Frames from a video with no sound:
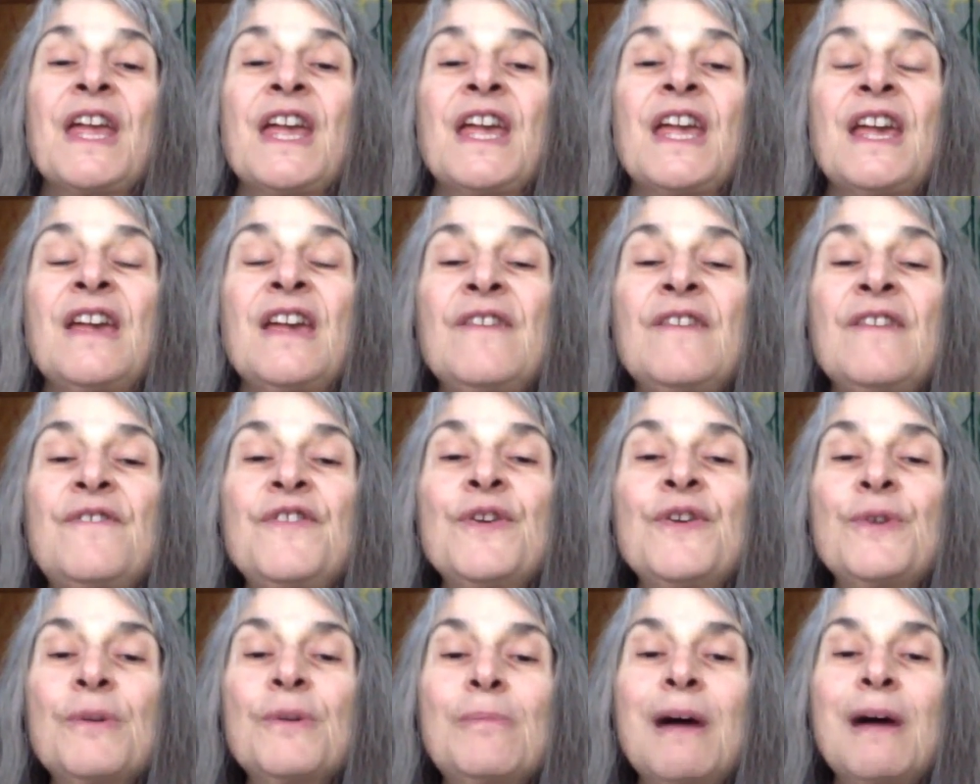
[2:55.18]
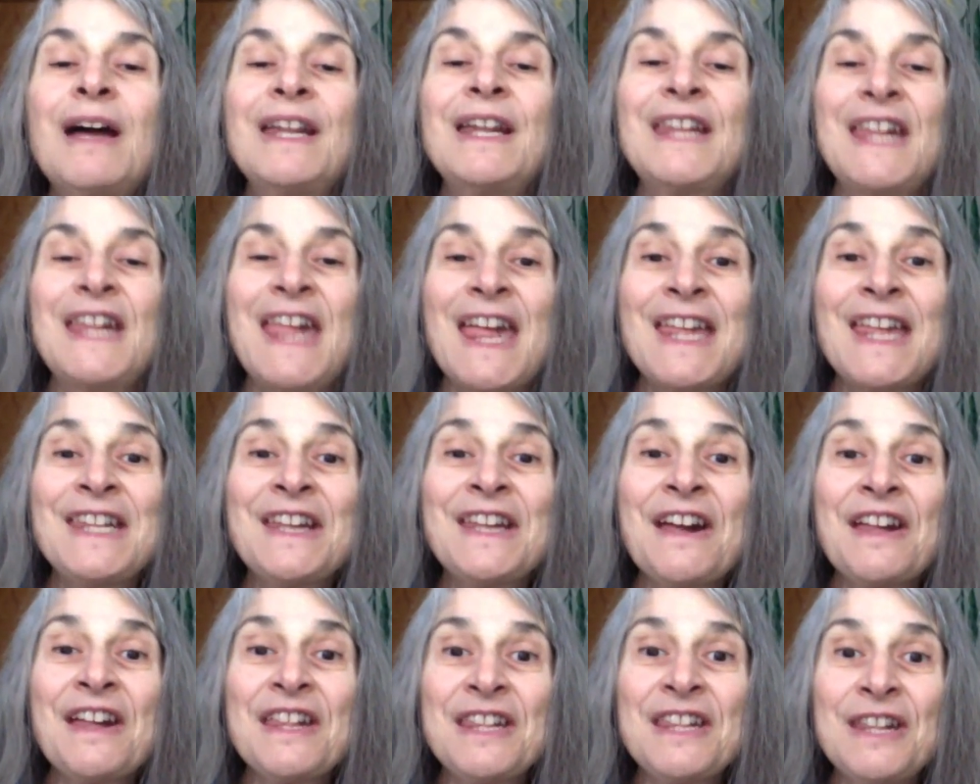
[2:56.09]
If your body
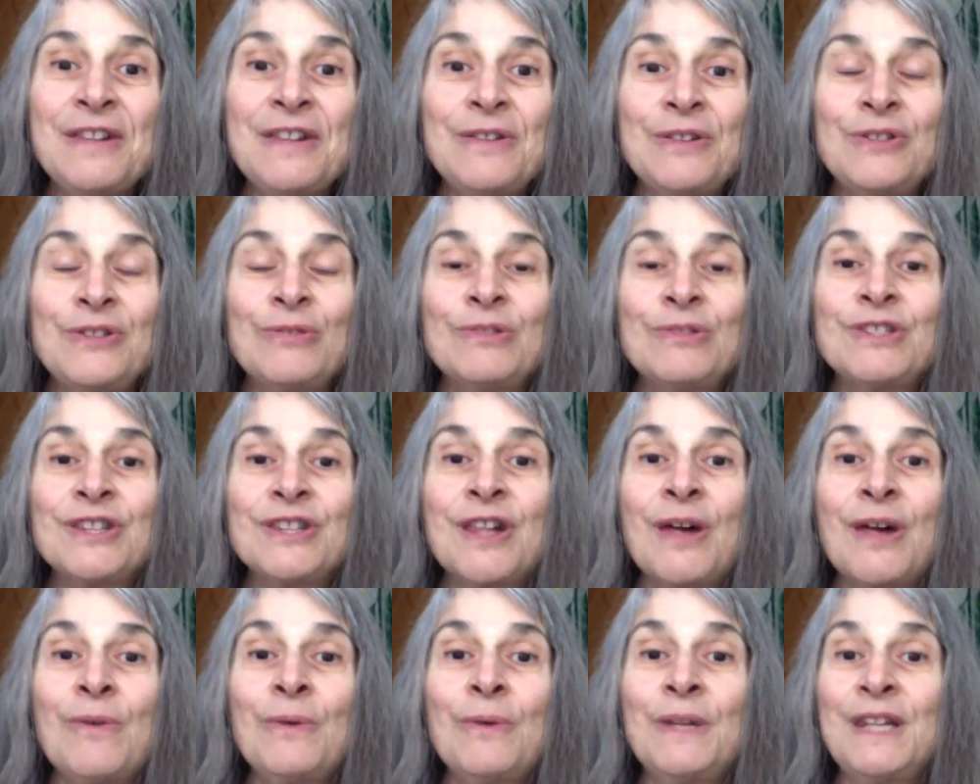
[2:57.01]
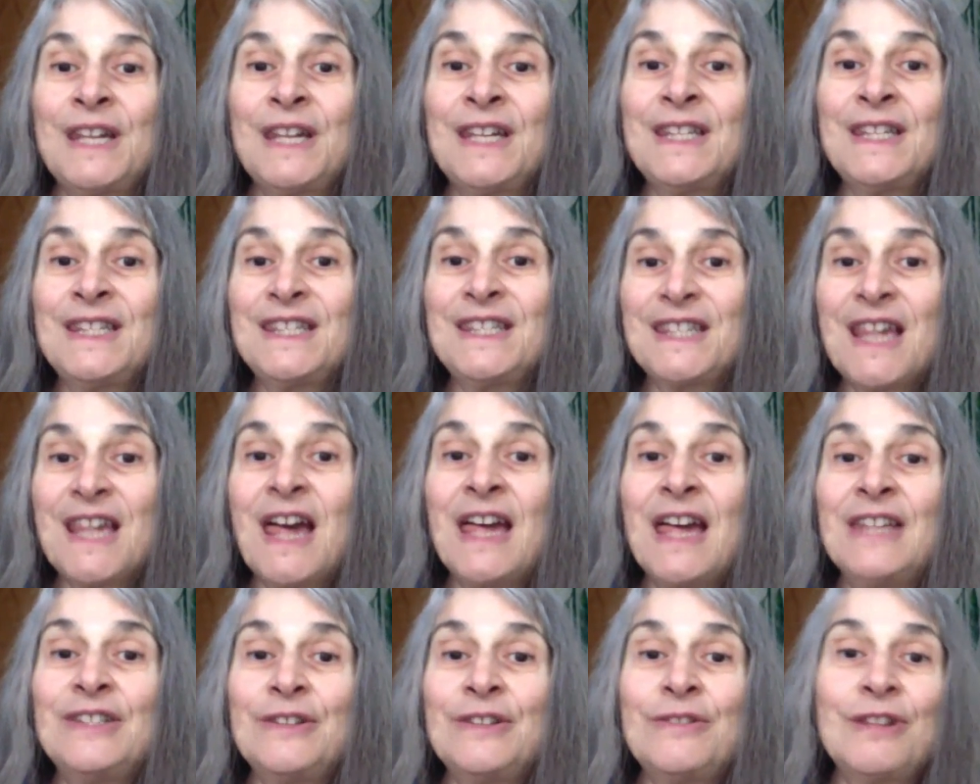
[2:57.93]
cannot use what's going
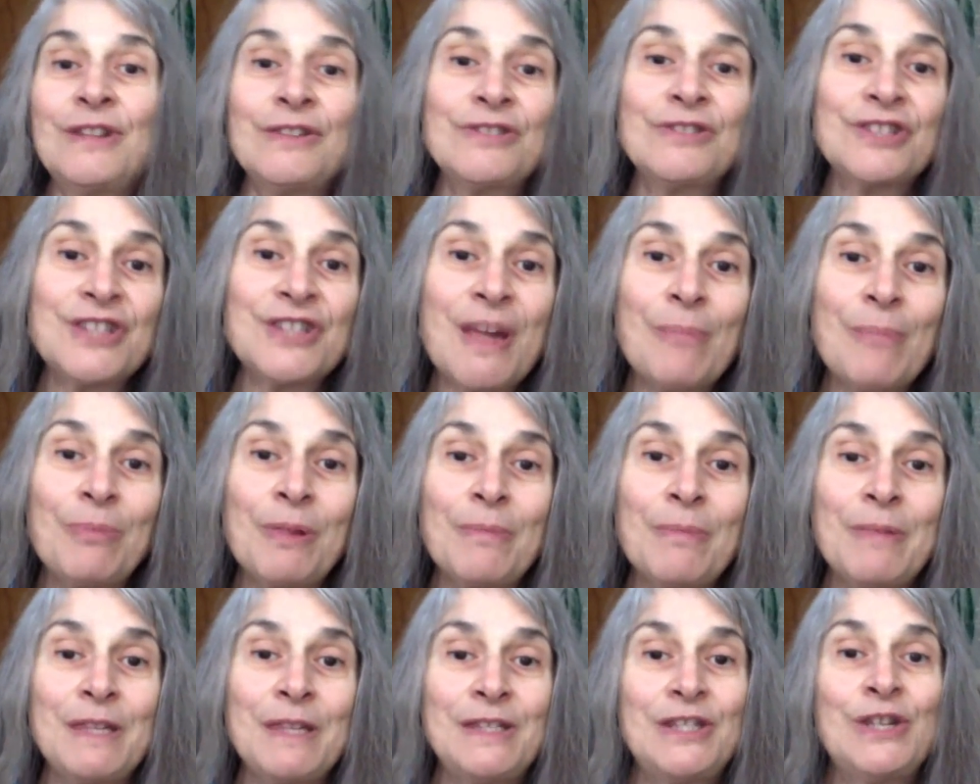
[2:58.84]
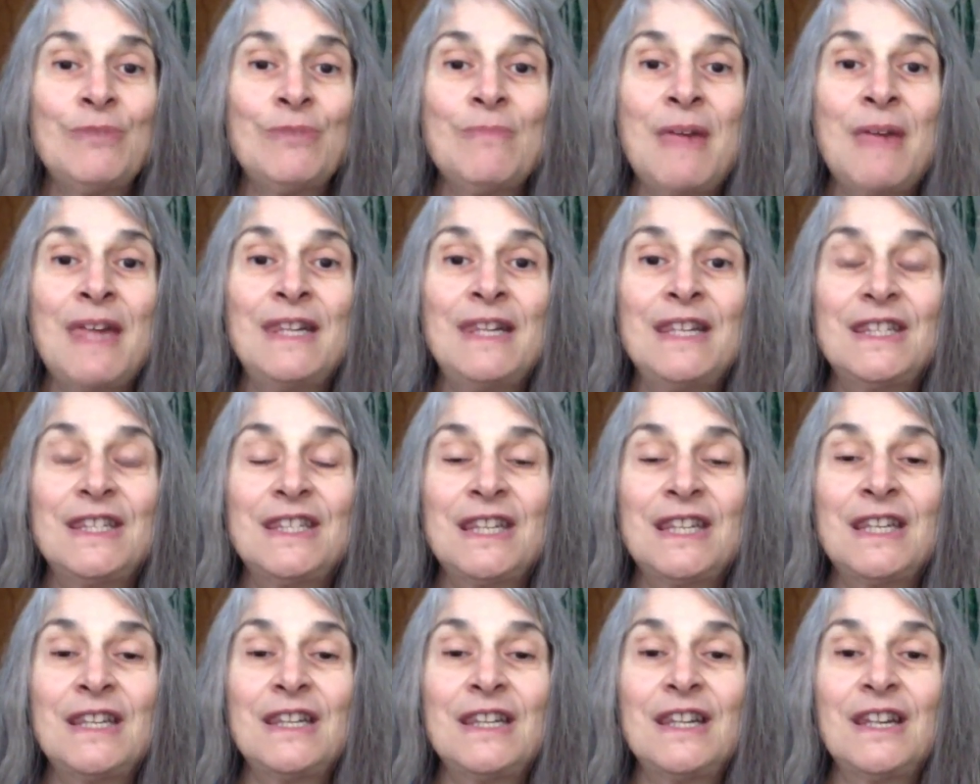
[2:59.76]
inside you, your supplements, your
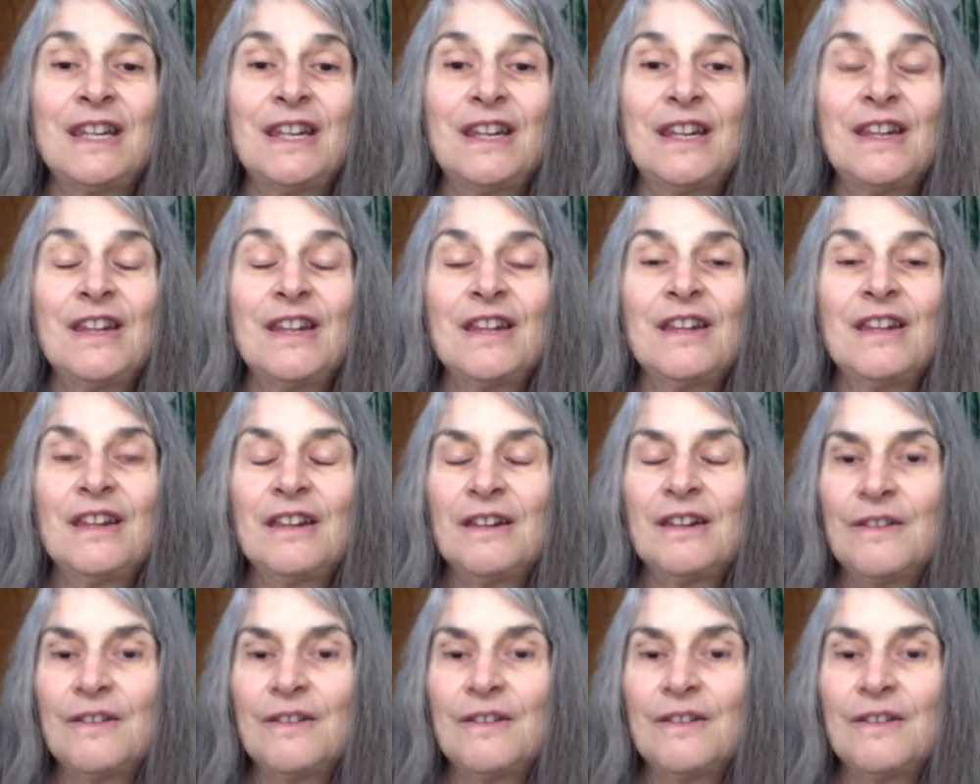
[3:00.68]
medicine, your